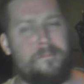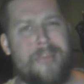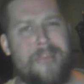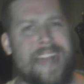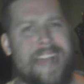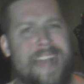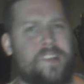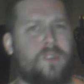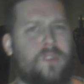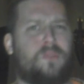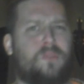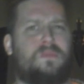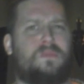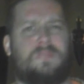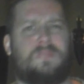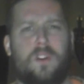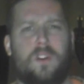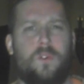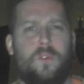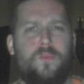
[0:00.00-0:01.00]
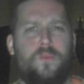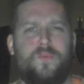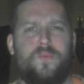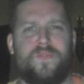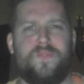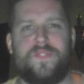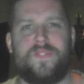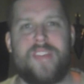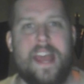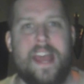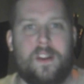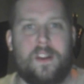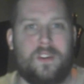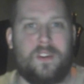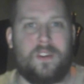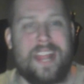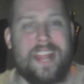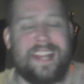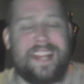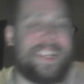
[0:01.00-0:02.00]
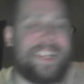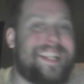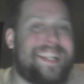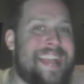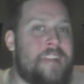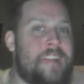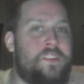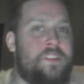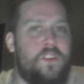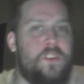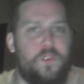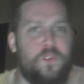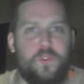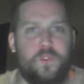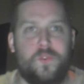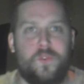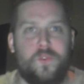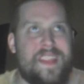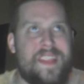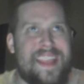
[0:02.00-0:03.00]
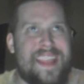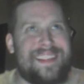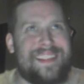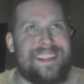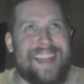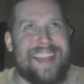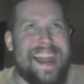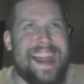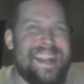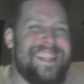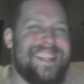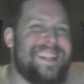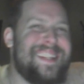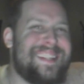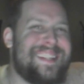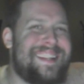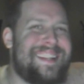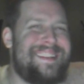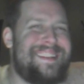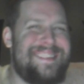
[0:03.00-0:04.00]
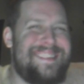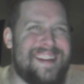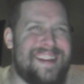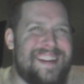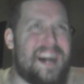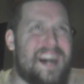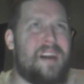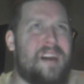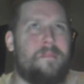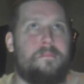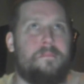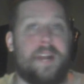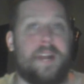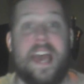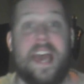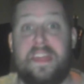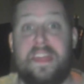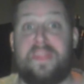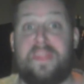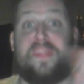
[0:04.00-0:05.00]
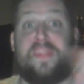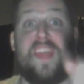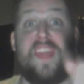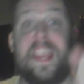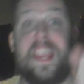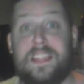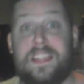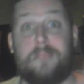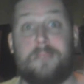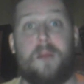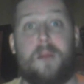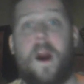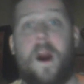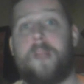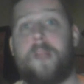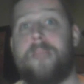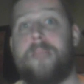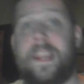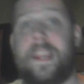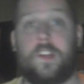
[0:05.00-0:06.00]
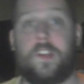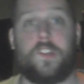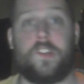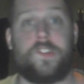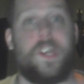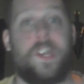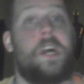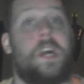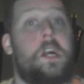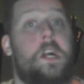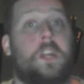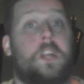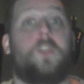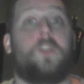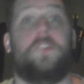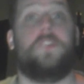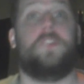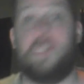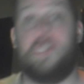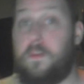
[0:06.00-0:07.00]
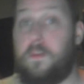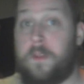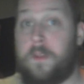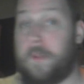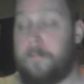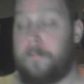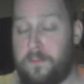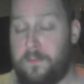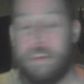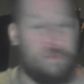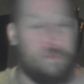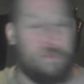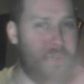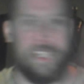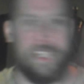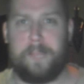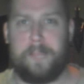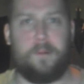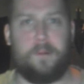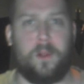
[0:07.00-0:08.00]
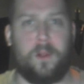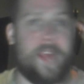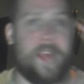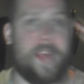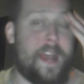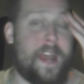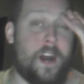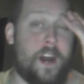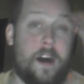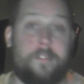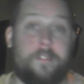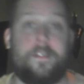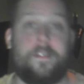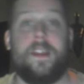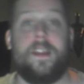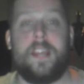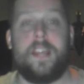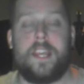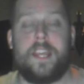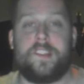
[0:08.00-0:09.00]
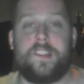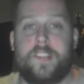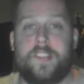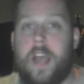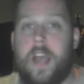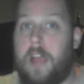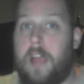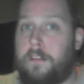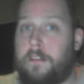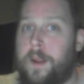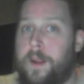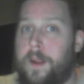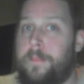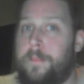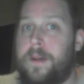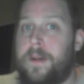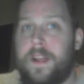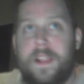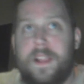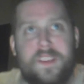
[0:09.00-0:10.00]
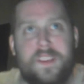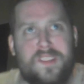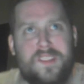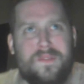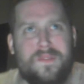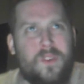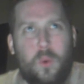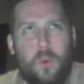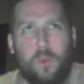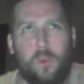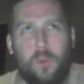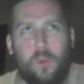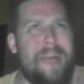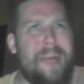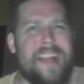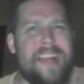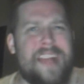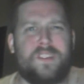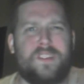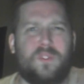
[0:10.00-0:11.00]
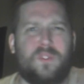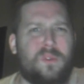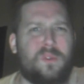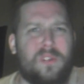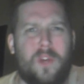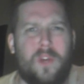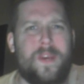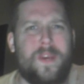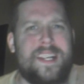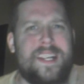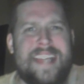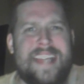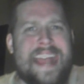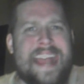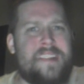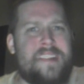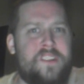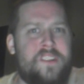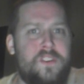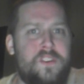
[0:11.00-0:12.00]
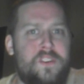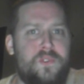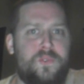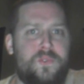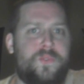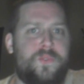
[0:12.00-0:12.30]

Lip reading: magical runes that are kind of like tattoos, and they kind of look dumb, but I think the mod makers could really pull that off in Skyrim. Just cool magical glowing tattoos